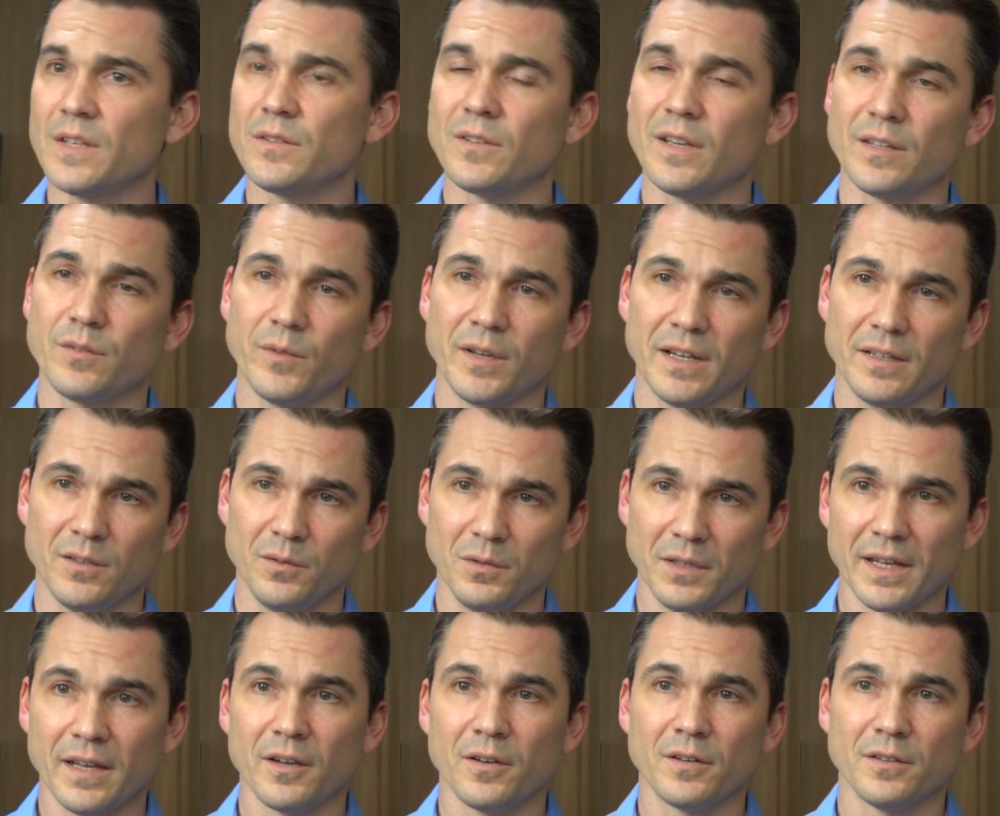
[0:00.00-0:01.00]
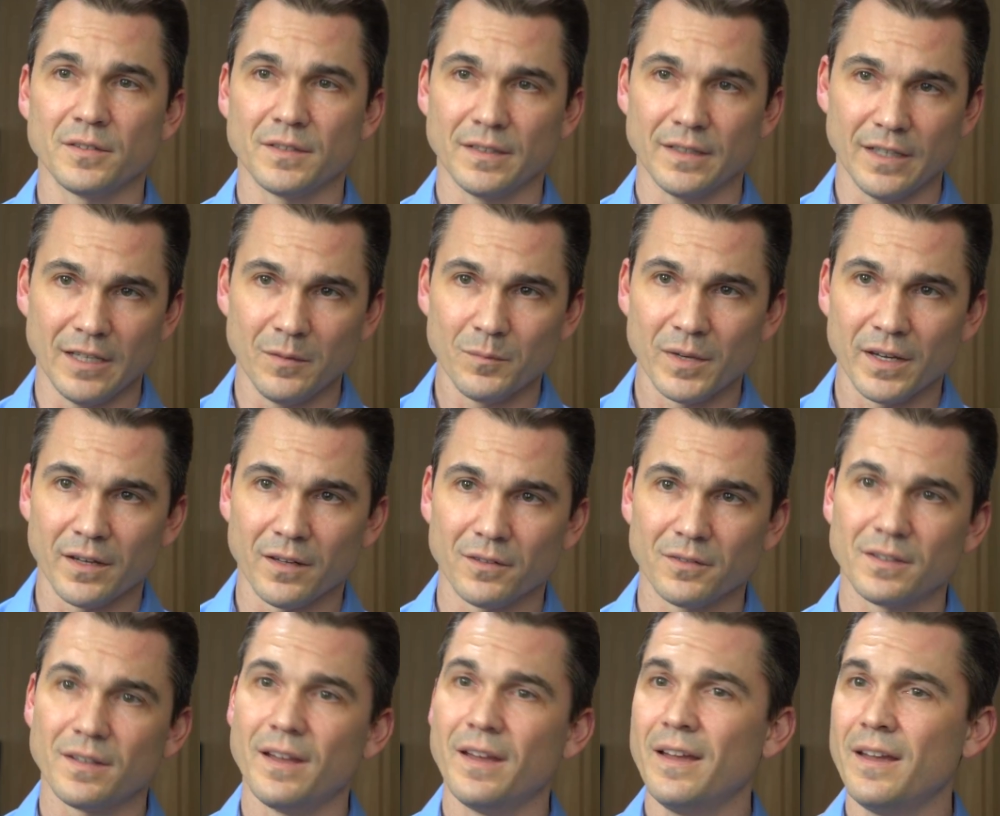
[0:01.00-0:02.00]
So that's when I do letters and
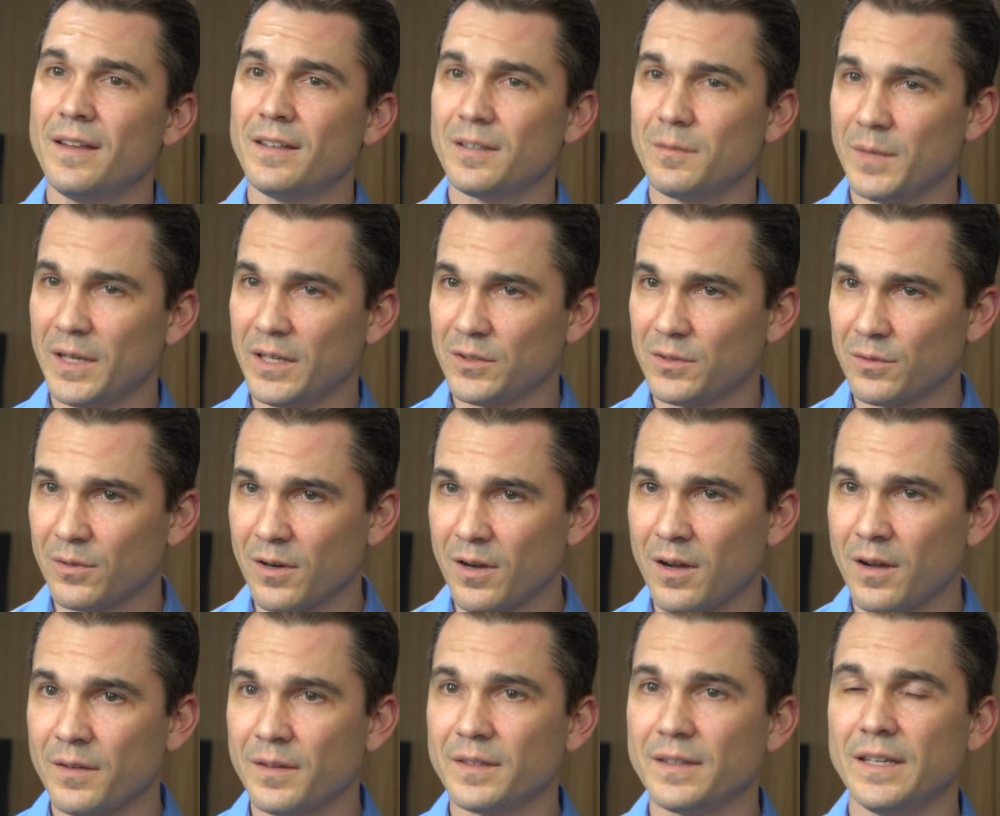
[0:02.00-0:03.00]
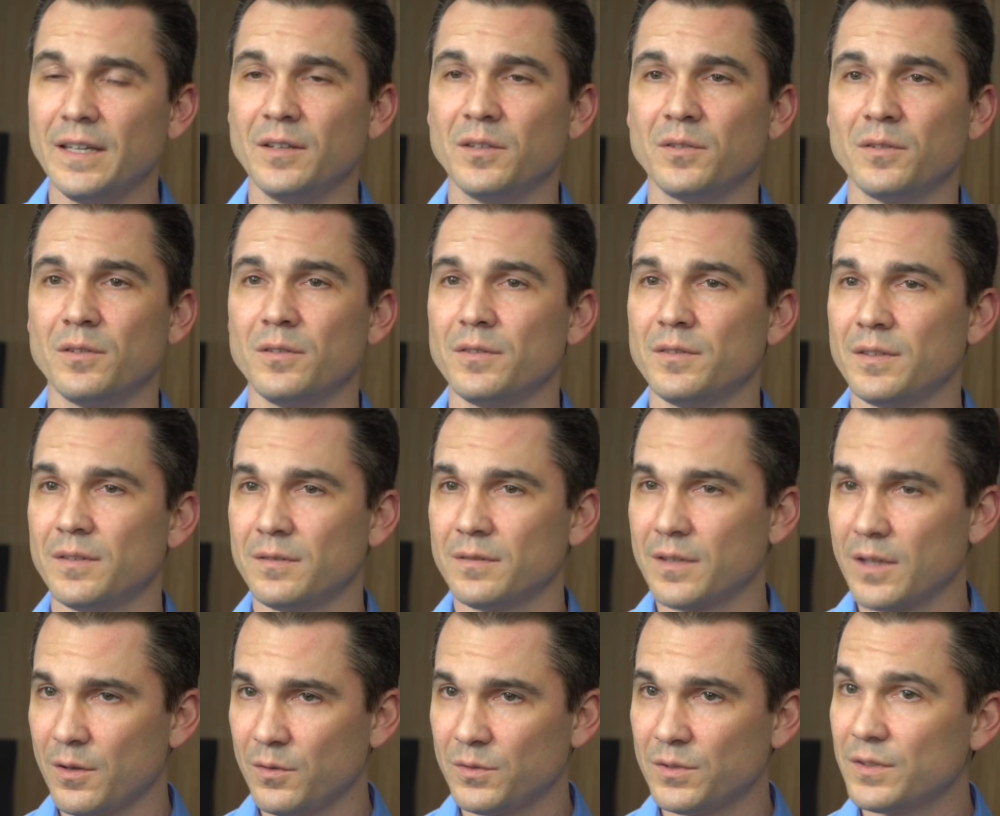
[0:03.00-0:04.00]
emails to make sure all the teachers and
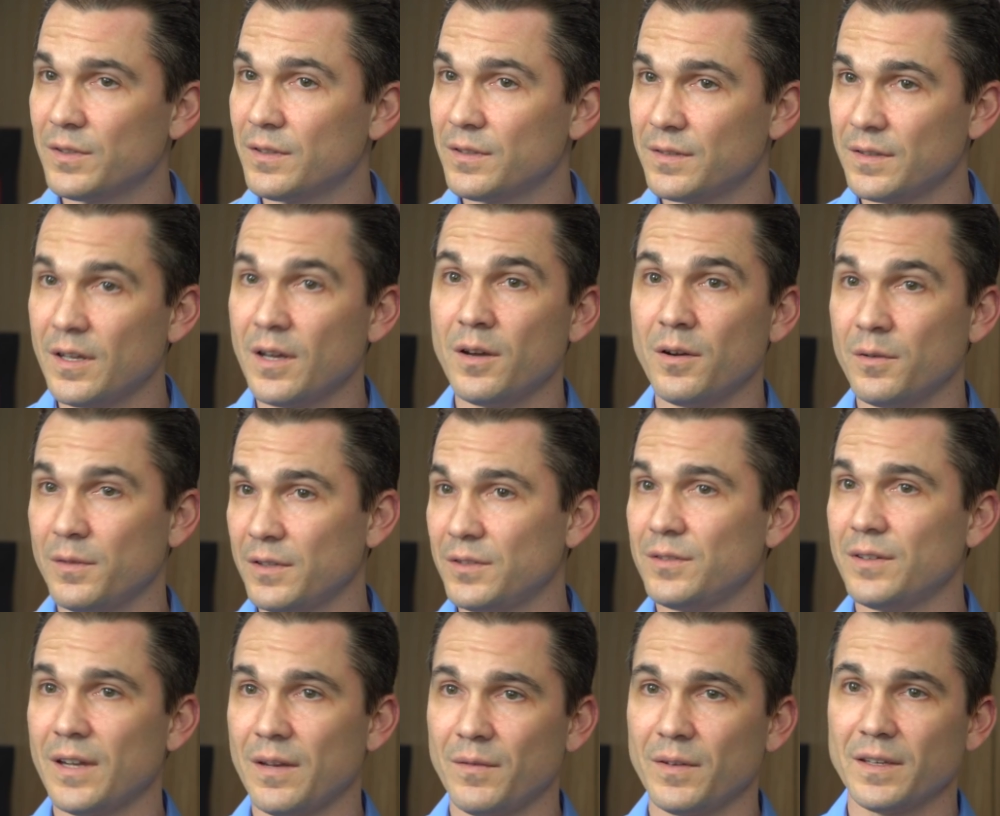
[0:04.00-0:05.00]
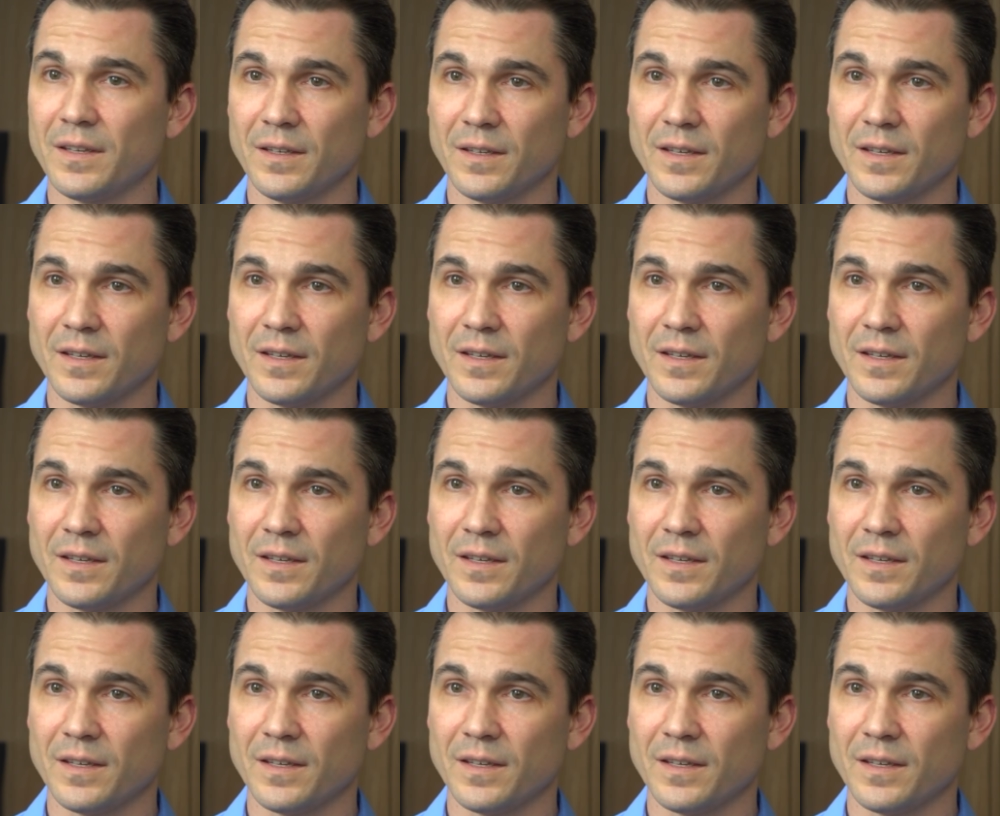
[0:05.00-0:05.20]
coaches know that you have a